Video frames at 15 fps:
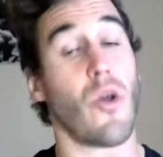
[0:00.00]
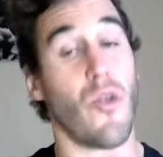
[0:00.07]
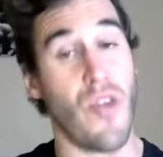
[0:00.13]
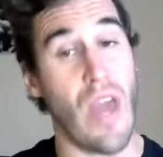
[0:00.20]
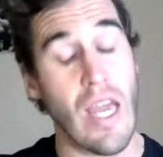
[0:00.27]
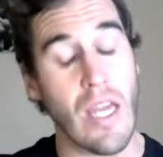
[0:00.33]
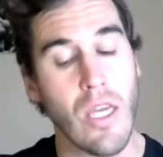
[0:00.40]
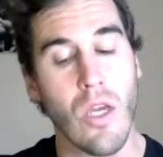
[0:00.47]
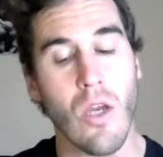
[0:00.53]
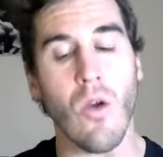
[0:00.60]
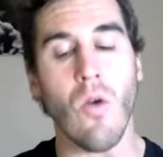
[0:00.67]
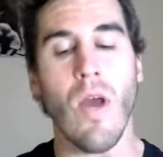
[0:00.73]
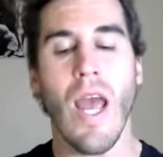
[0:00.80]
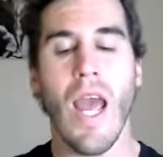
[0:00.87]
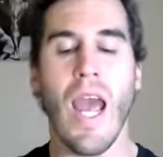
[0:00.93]
thank
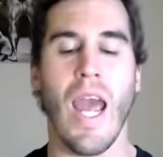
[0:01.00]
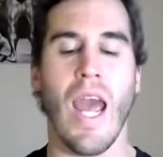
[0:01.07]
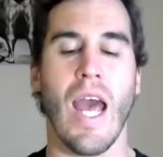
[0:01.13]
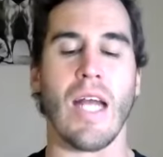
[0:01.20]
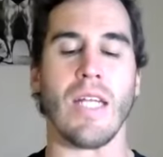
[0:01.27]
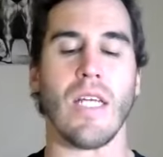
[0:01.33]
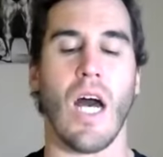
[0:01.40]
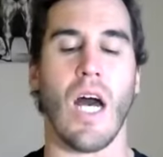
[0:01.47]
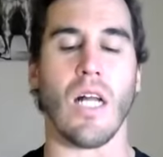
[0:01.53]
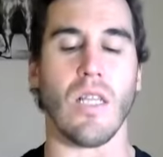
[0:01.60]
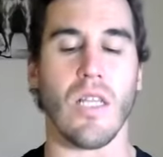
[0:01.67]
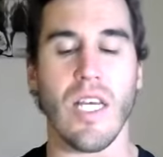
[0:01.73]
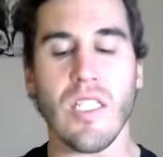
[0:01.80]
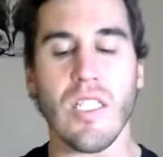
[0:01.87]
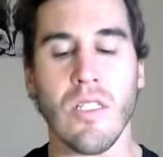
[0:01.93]
you. And
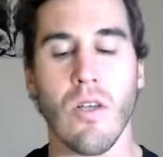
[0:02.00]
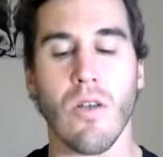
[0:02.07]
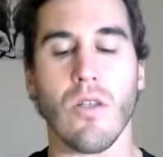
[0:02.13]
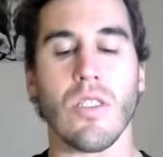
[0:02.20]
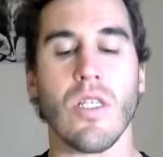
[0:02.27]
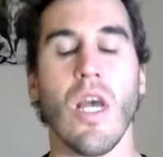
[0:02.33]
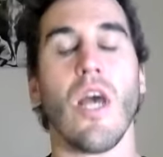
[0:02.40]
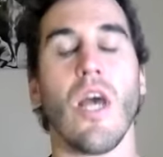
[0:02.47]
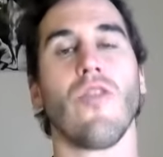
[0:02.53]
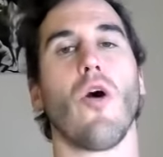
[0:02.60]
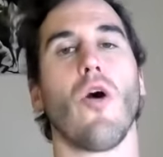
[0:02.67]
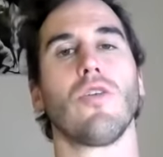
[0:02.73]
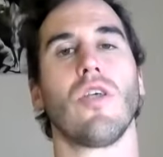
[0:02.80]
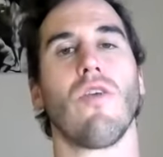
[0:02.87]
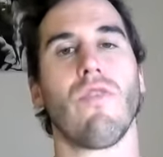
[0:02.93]
listeners,
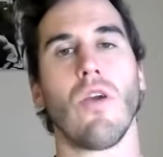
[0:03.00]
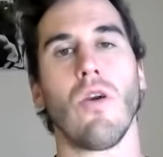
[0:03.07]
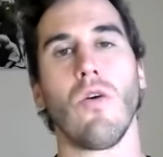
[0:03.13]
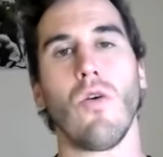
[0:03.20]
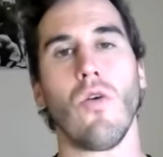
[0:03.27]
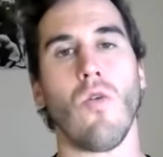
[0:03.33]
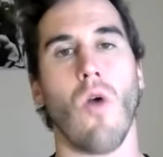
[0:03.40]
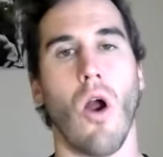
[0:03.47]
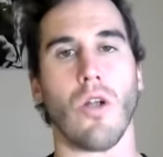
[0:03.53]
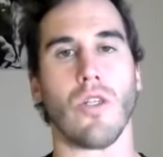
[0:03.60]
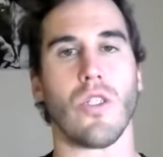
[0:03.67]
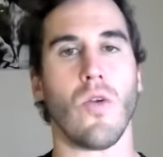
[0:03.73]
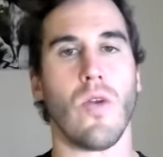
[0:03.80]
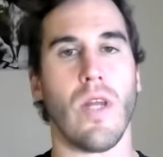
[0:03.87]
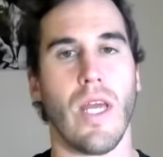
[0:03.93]
those of you who are
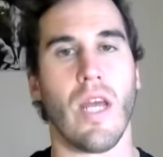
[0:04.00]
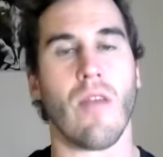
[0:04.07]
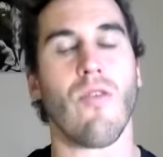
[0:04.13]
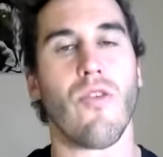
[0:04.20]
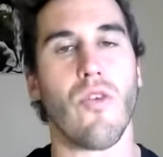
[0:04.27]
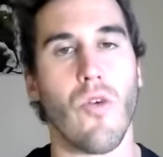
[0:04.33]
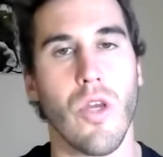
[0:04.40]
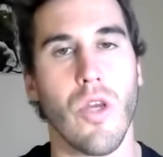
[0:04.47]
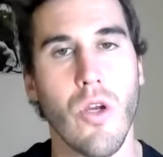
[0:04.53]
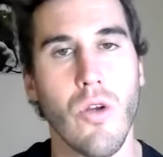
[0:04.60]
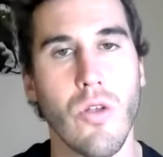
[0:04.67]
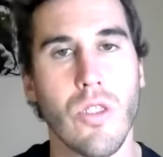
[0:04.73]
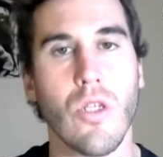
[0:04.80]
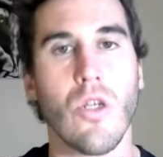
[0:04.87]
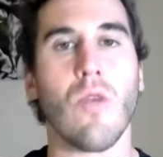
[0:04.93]
tuning in through
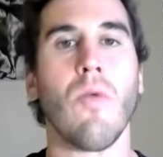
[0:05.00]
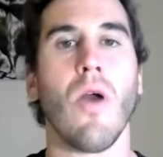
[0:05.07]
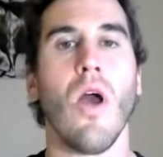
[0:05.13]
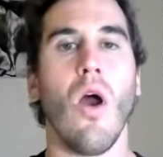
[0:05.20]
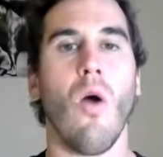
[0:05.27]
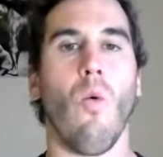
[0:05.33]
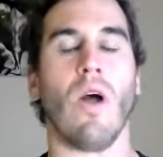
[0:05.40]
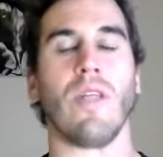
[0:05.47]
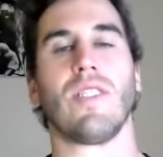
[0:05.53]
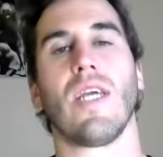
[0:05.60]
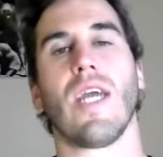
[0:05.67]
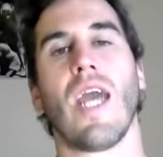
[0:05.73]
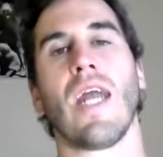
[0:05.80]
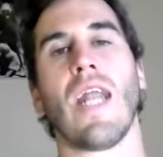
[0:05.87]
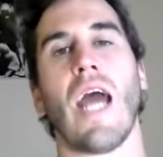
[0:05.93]
YouTube, once
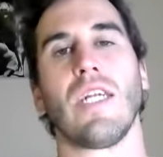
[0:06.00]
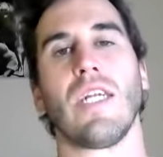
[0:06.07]
again, I